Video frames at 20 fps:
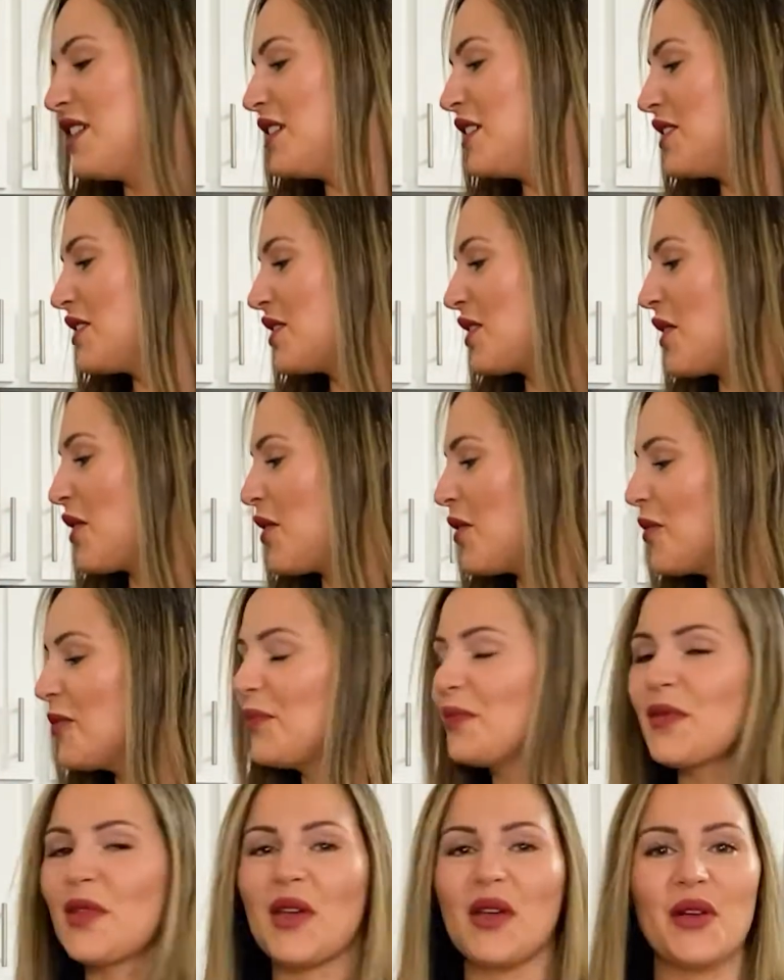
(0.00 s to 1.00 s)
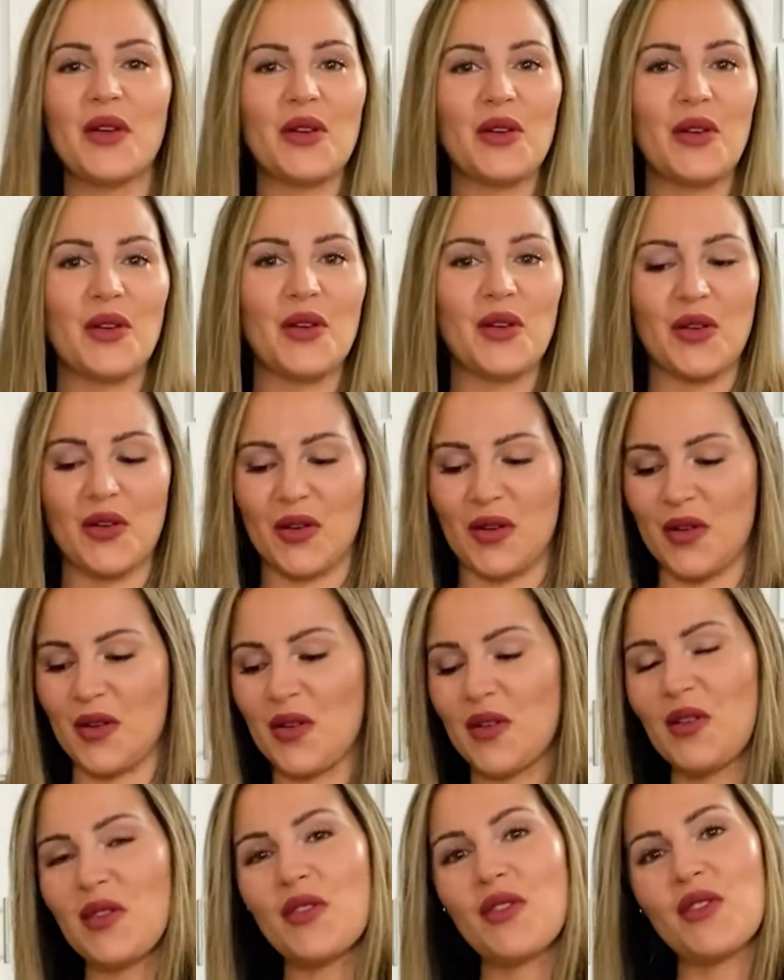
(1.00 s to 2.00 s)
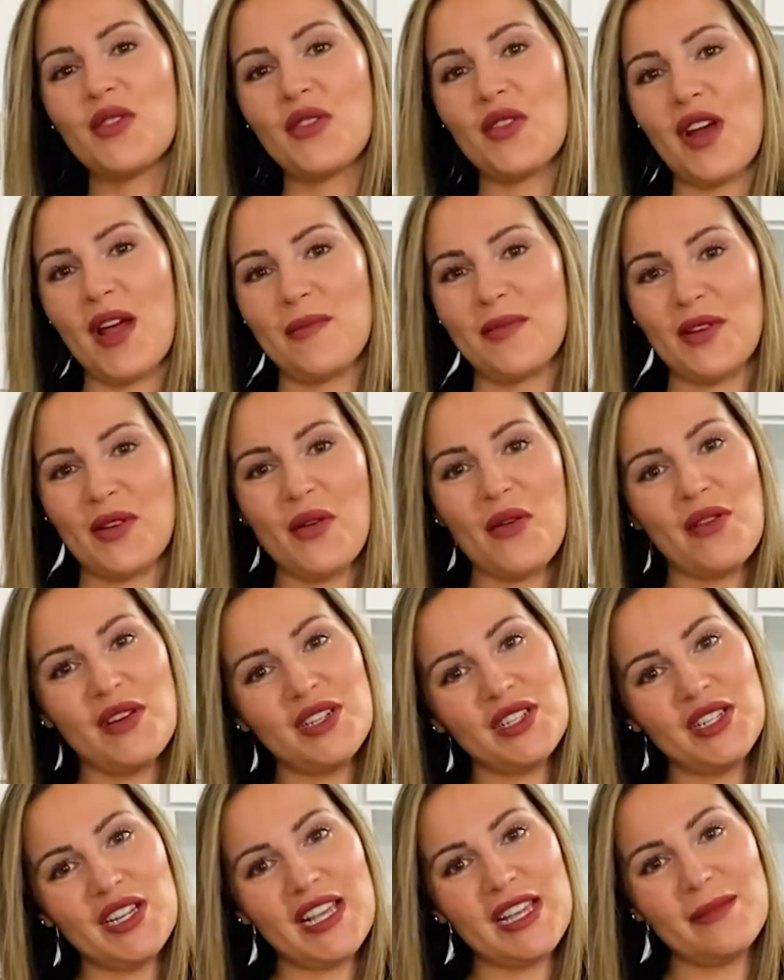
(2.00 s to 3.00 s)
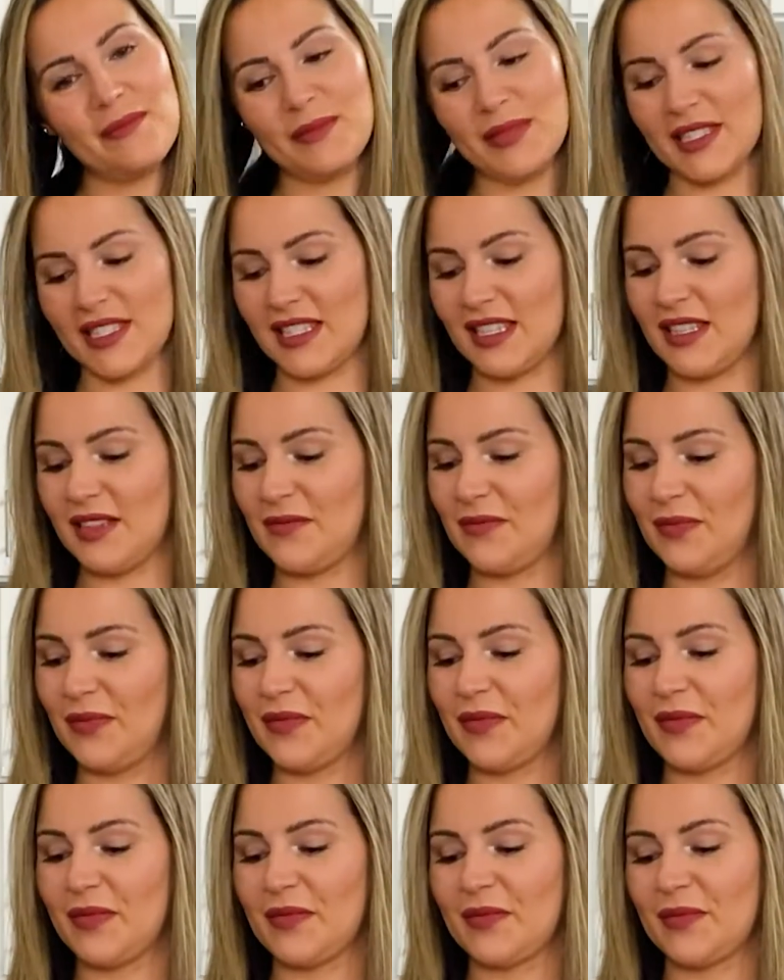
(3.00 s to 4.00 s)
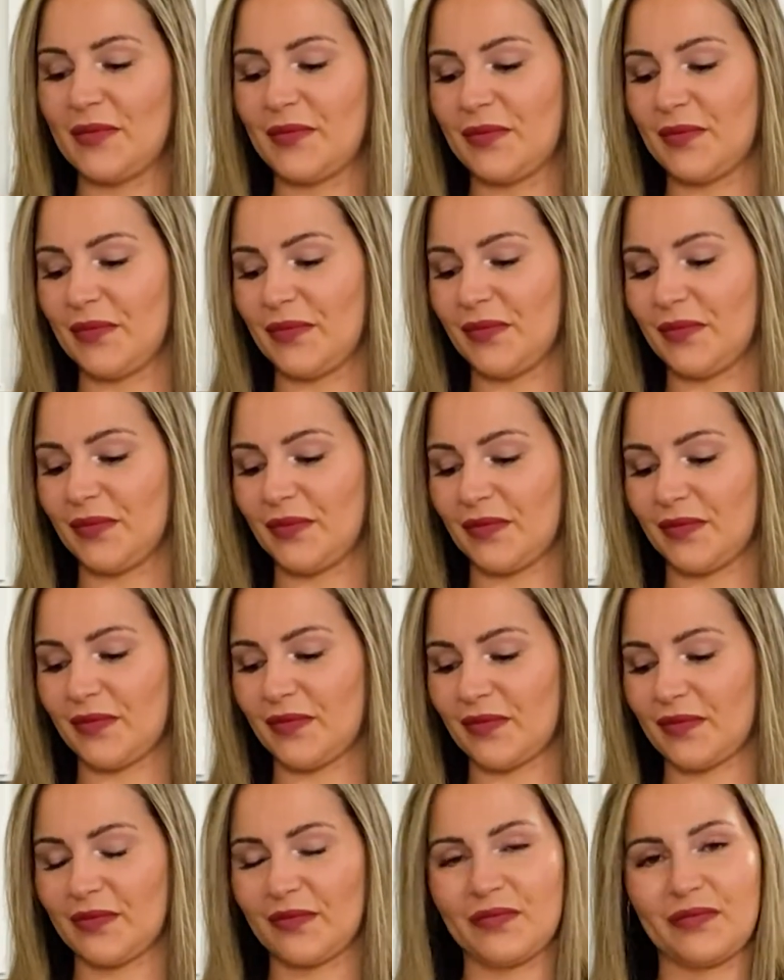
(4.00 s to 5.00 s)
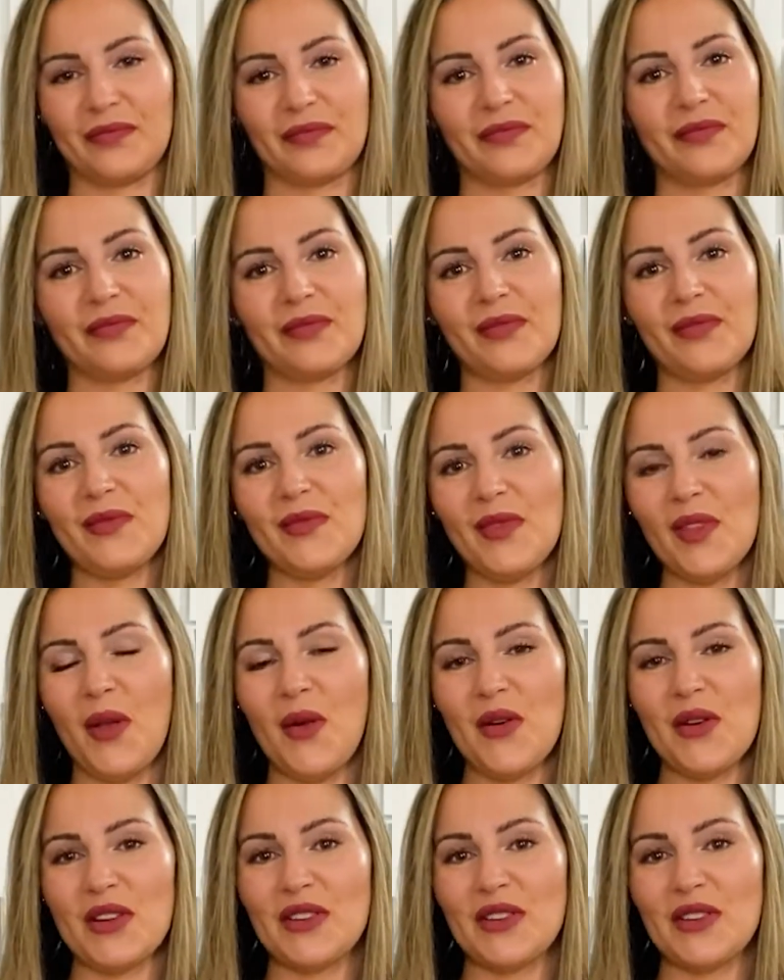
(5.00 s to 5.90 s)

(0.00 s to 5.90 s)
So grab your corn chips or your